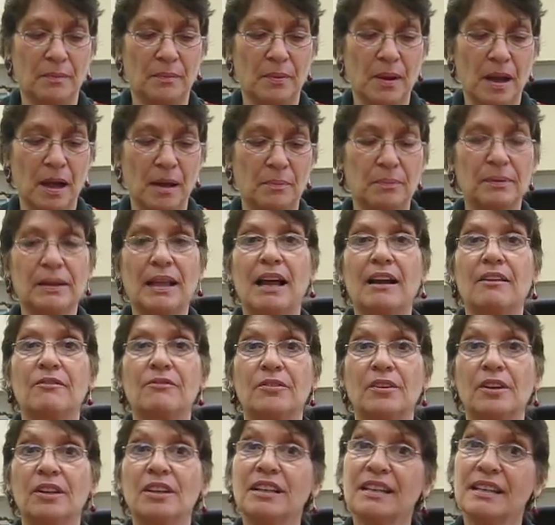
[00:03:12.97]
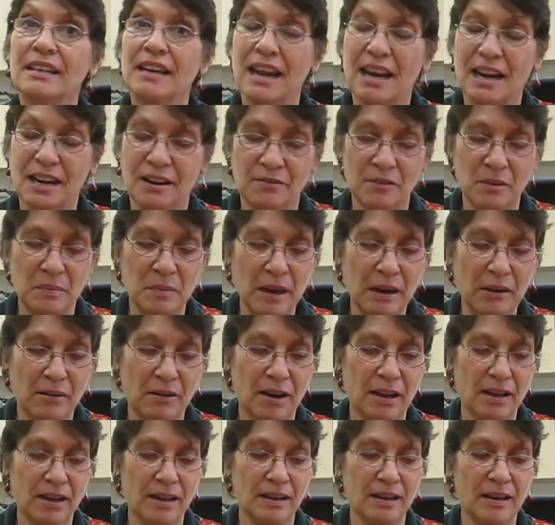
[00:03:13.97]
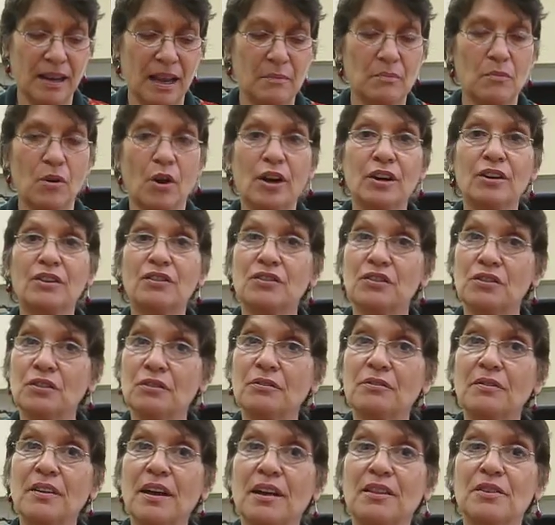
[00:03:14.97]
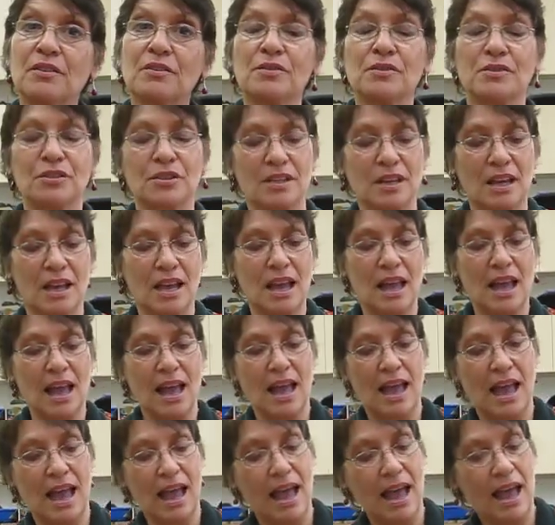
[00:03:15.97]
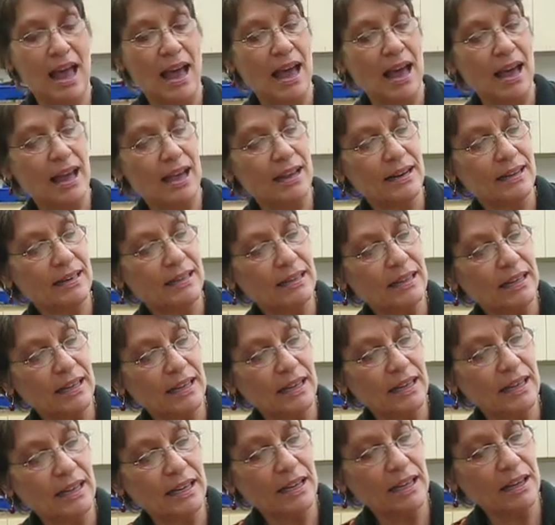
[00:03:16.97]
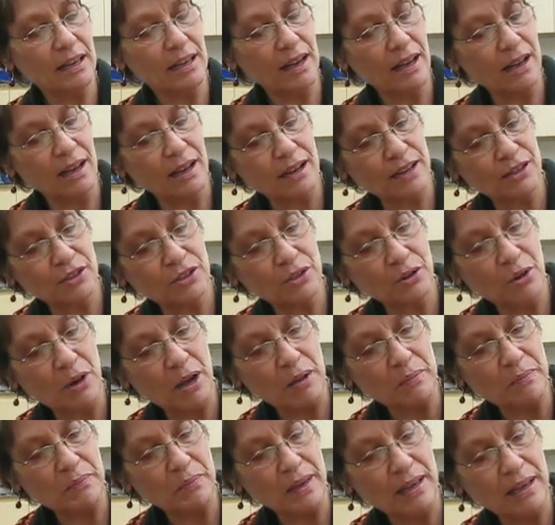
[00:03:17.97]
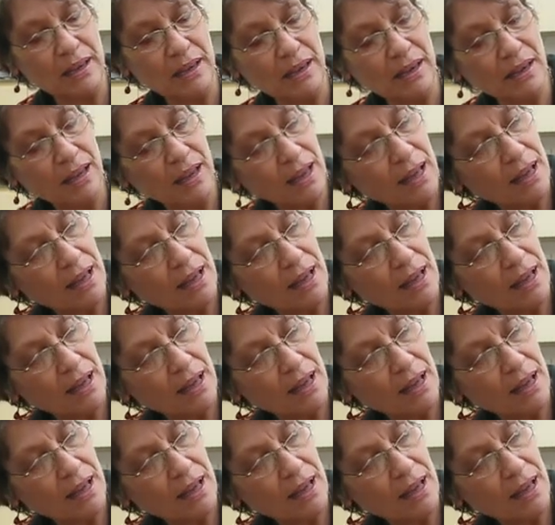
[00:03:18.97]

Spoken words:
a Blackfoot Native American named Martin Two Feathers, and he taught me